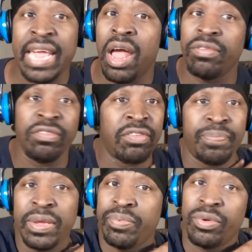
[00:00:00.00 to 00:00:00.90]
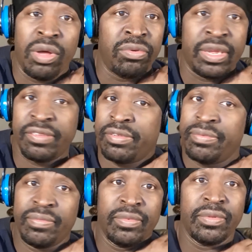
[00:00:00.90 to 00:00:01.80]
Thousands of people gonna listen.
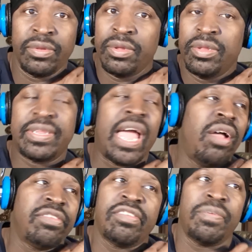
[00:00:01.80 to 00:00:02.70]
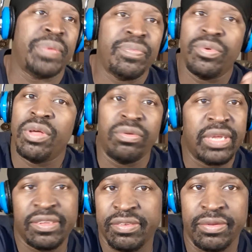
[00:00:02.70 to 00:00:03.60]
Thousands of people gonna
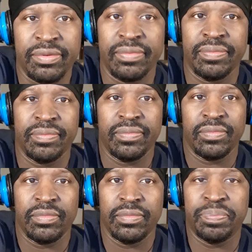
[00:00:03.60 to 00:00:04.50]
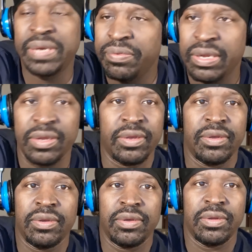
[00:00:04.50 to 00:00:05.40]
listen. Period.
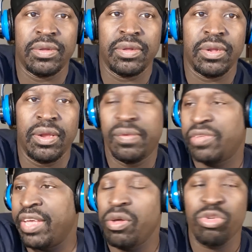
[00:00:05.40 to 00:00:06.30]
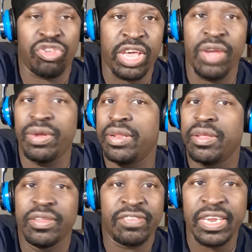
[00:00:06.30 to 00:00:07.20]
They're going to share
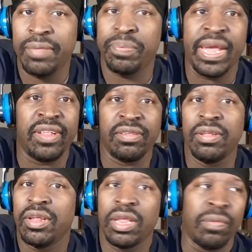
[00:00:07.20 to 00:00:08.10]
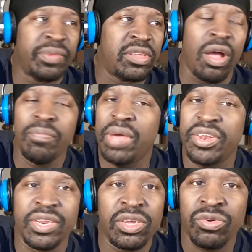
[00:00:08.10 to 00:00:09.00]
it, say it places. They're going to be talking
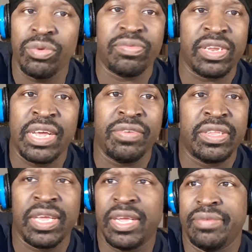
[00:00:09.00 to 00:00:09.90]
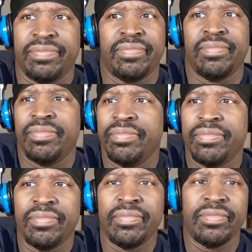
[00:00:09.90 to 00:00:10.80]
about it in groups and everything.
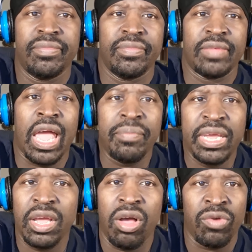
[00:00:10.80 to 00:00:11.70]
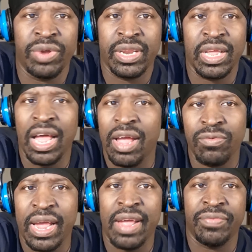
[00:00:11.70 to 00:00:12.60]
I'm here already. I
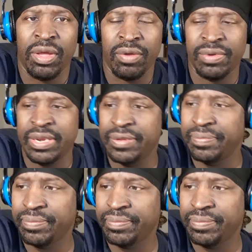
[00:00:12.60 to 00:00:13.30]
arrived already.